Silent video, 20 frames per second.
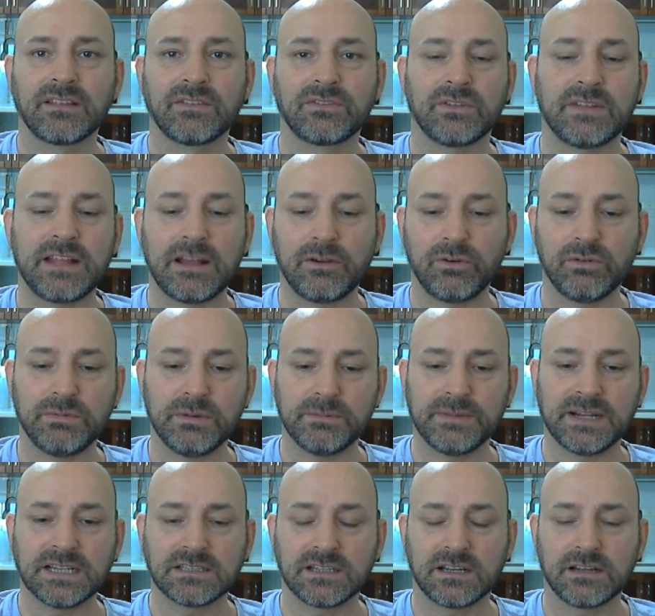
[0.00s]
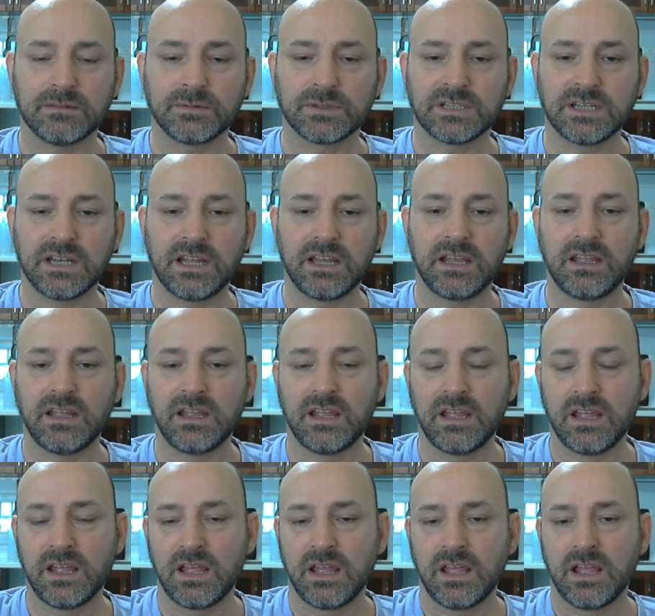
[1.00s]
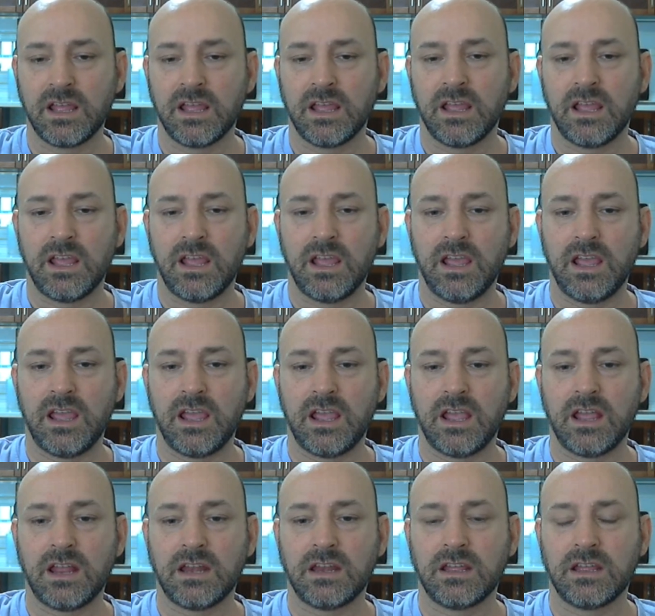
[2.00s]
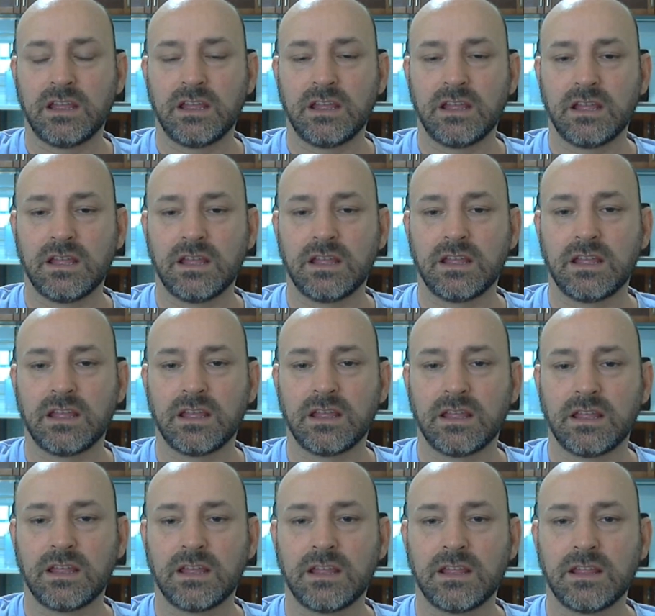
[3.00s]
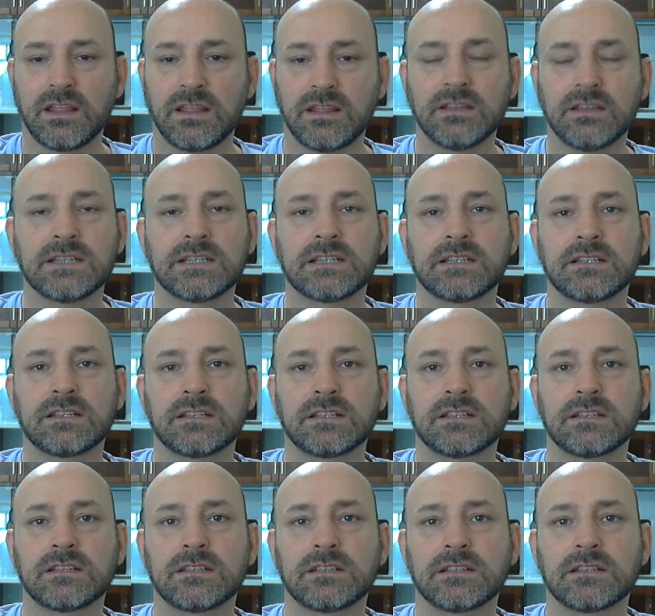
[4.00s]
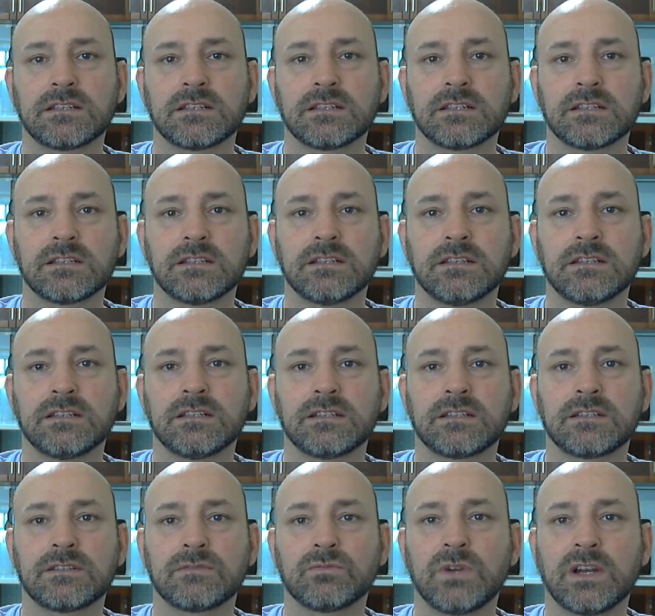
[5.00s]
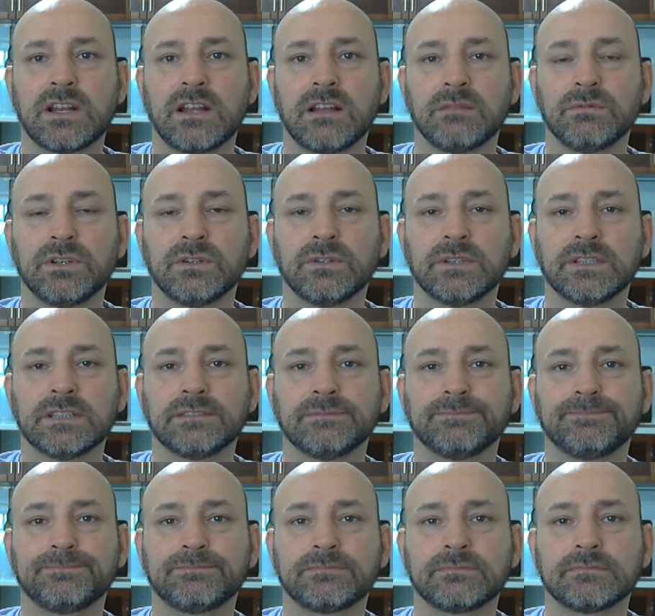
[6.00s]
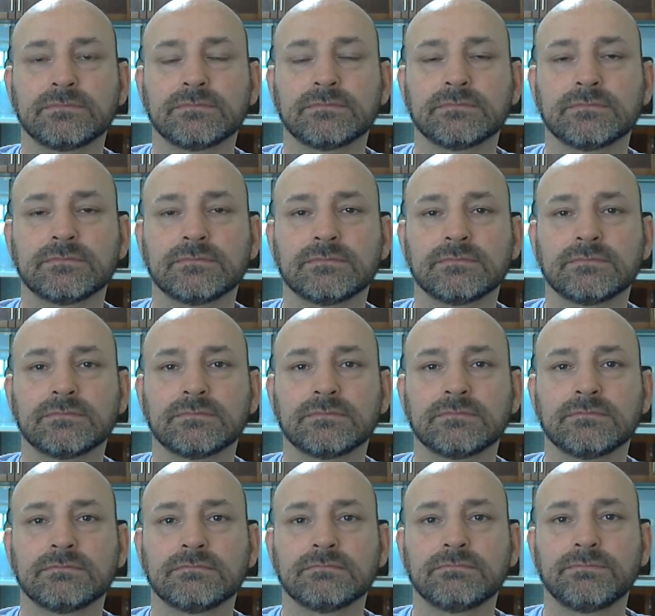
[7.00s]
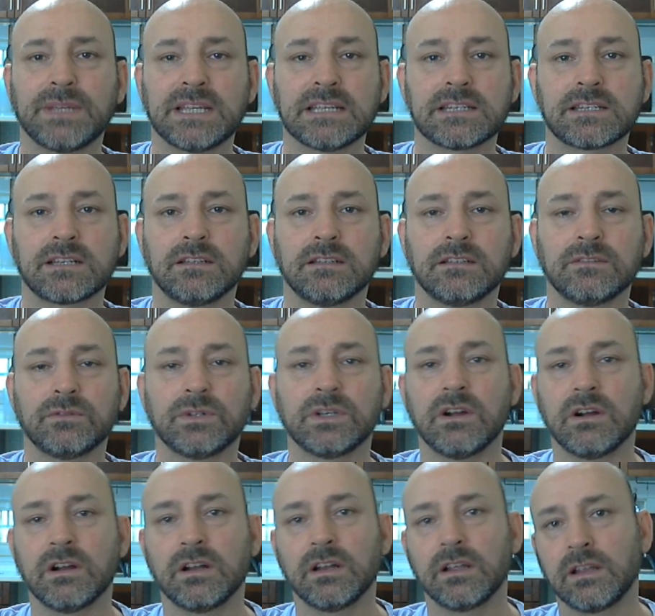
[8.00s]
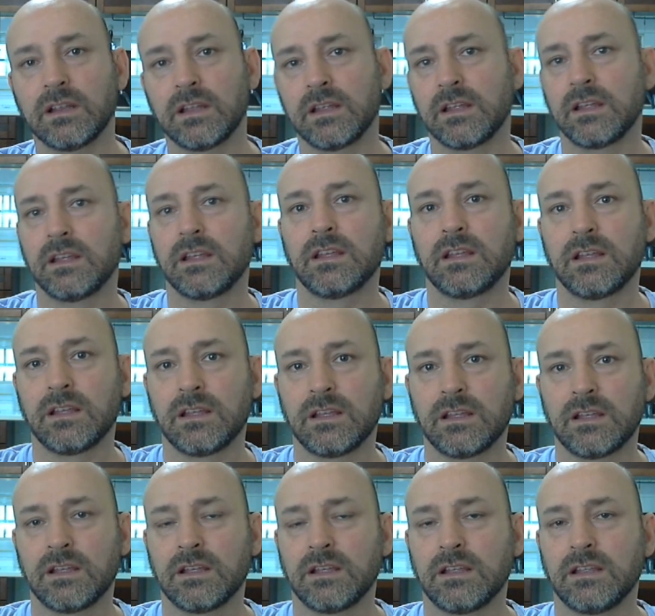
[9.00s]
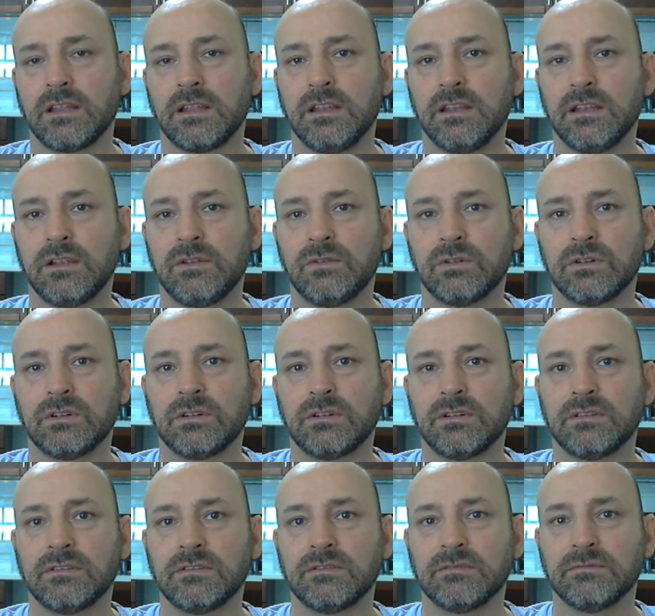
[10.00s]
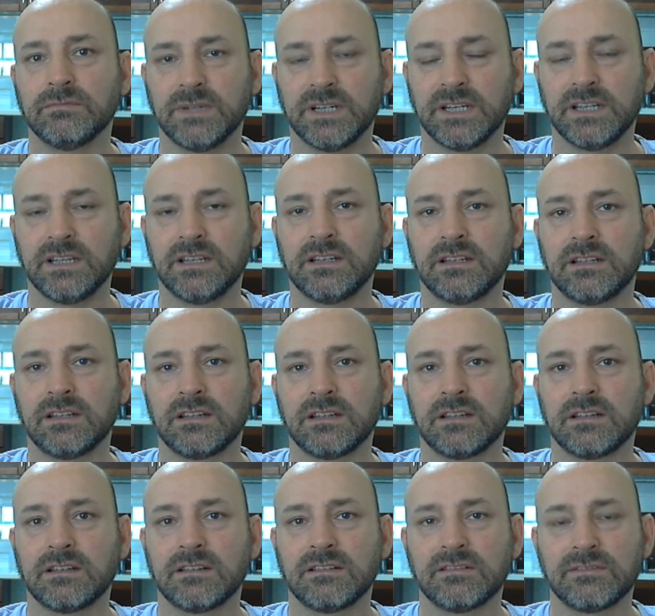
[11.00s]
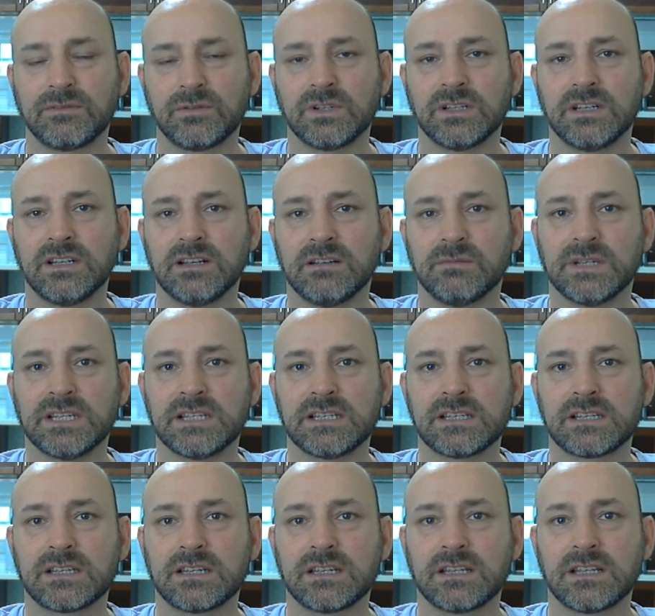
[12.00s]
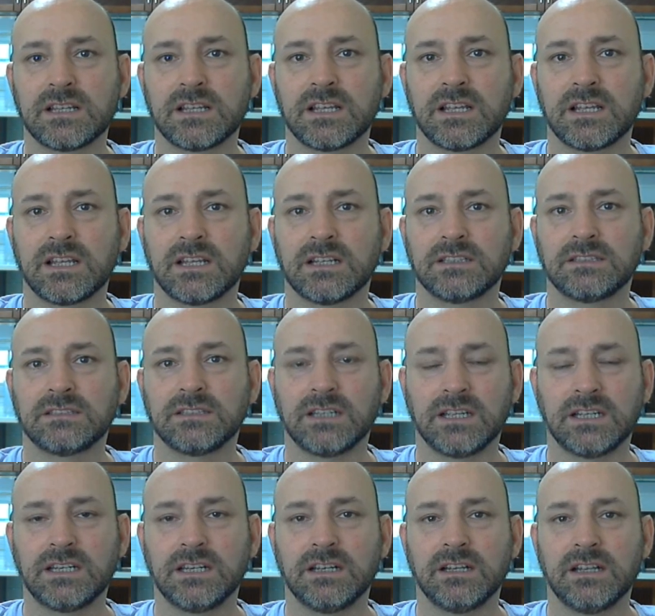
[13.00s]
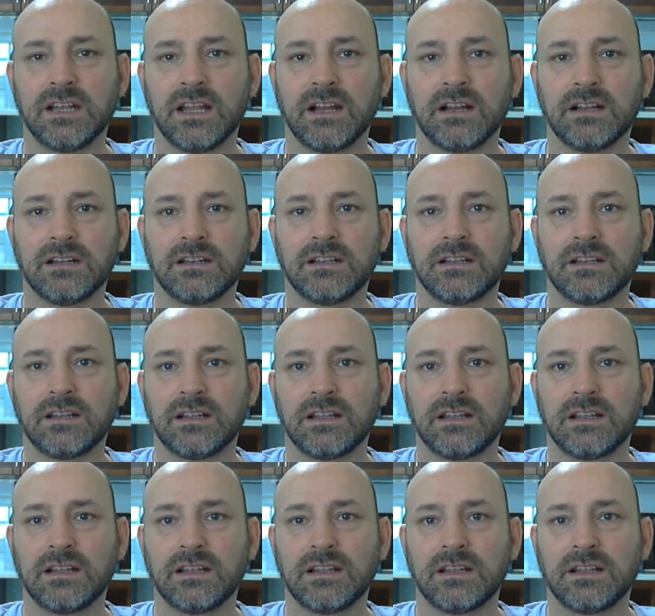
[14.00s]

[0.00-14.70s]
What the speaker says: So that will be my topic today, and this is what I'm doing basically regarding equal money for dummies, taking it out